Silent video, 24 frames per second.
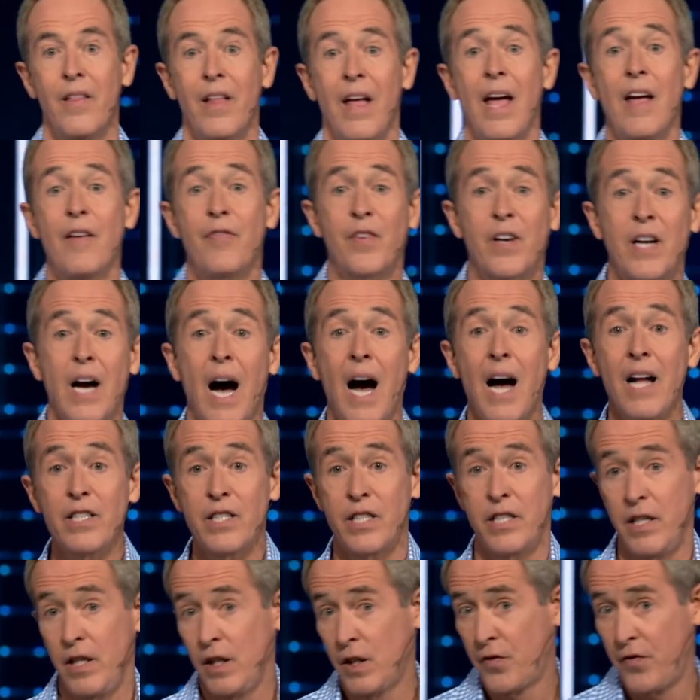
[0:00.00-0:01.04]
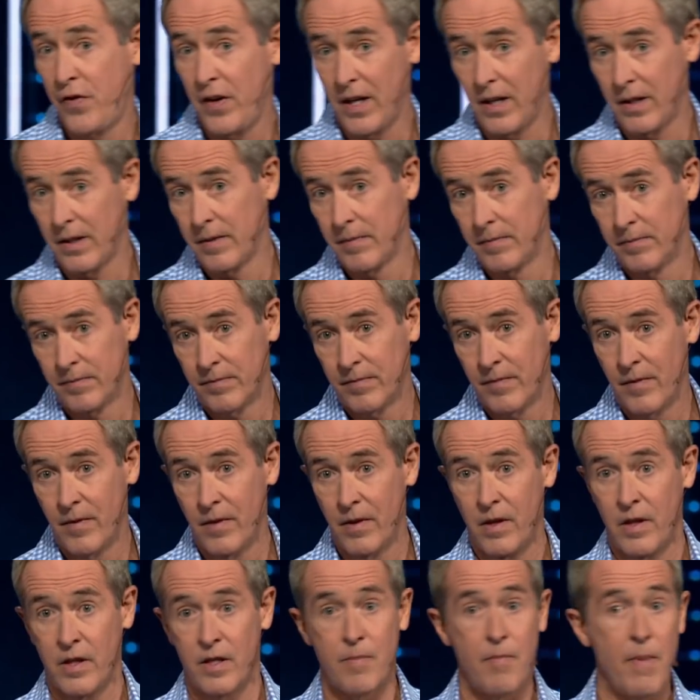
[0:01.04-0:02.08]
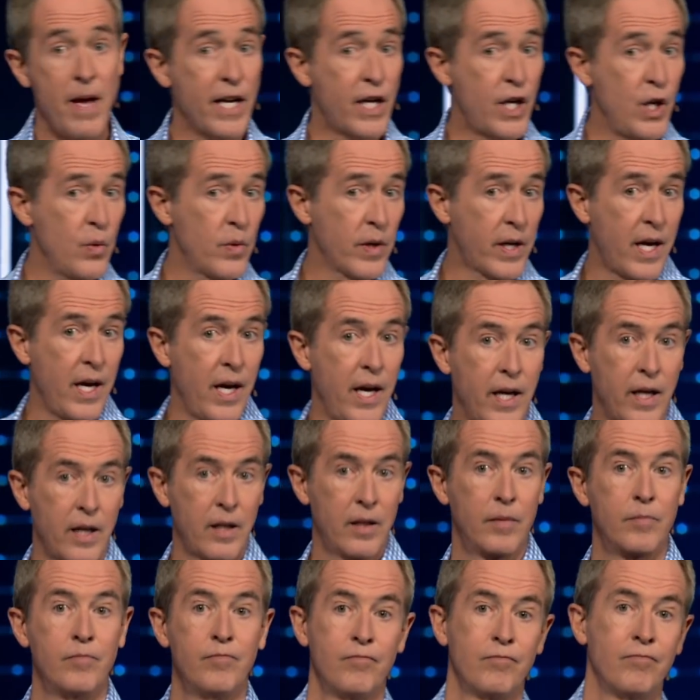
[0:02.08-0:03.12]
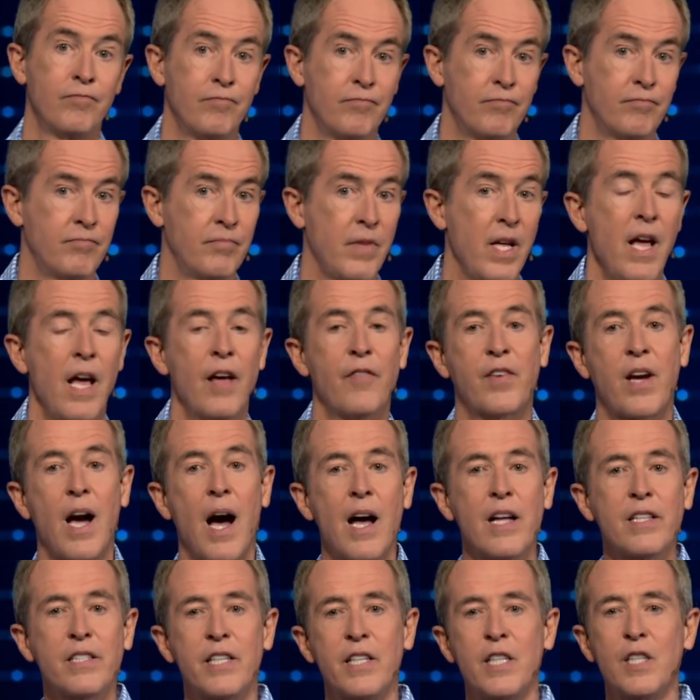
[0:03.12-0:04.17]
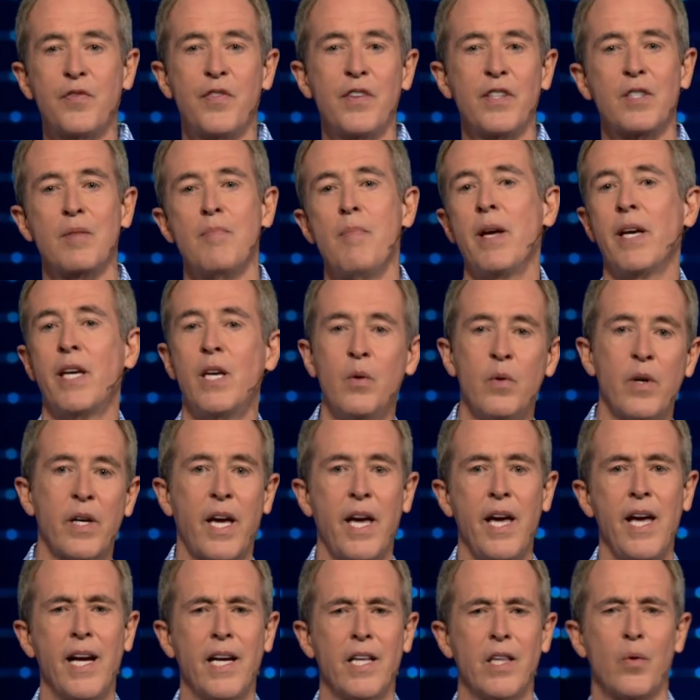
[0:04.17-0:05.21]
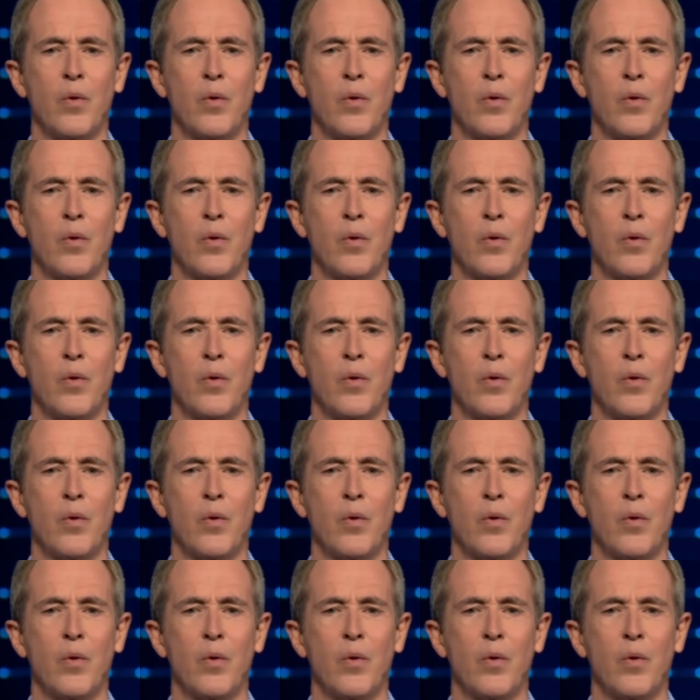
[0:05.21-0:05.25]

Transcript: if God sees fit to make you a king, if God sees fit to make you a king in